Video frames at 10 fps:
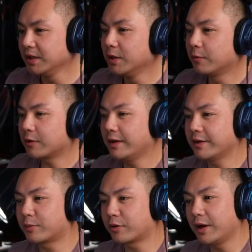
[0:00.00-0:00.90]
We're having a
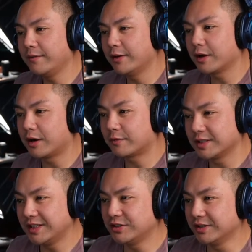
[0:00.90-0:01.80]
private
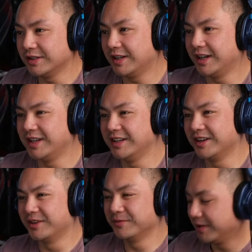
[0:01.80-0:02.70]
conversation. I
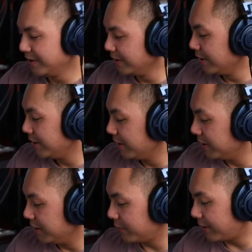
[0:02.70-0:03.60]
know.
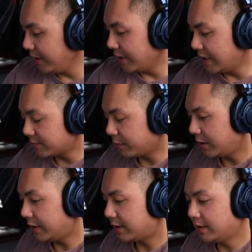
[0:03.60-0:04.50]
Okay, guys. Well,
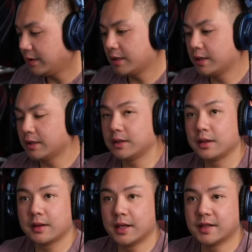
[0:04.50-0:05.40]
I think
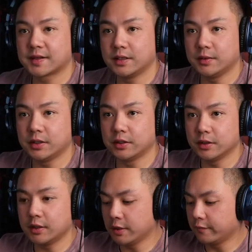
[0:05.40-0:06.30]
that's going to be
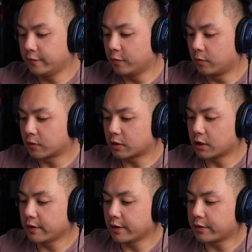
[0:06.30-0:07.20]
good for
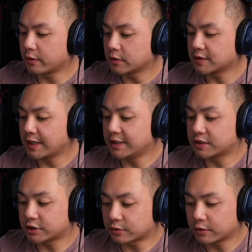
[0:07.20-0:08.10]
the Thursday
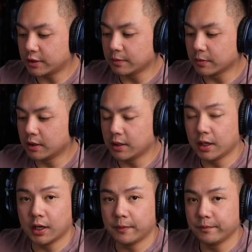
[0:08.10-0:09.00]
stream.
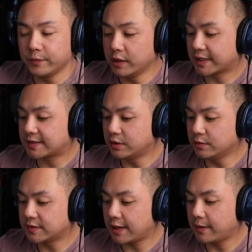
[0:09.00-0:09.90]
Um, next
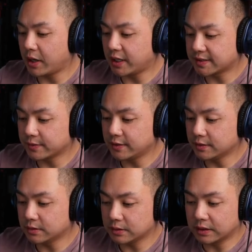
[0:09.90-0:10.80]
Tuesday, possibly,
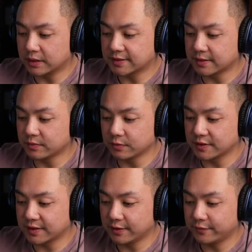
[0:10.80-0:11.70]
unless I'm doing
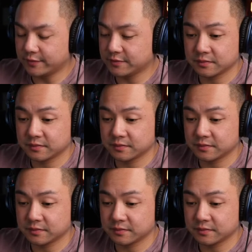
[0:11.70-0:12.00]
stuff.